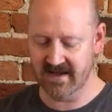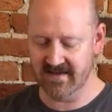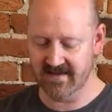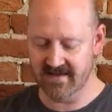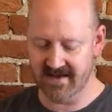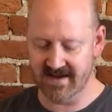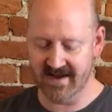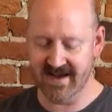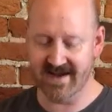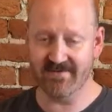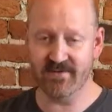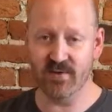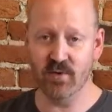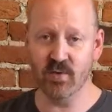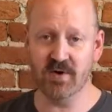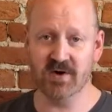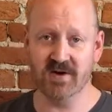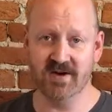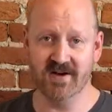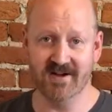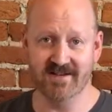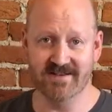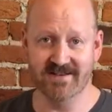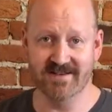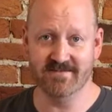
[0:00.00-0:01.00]
and they have a
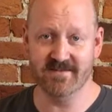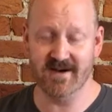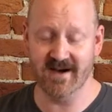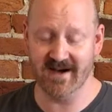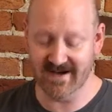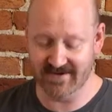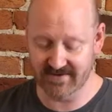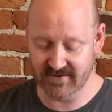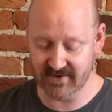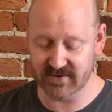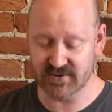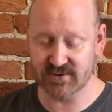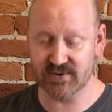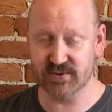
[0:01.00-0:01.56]
word on them, either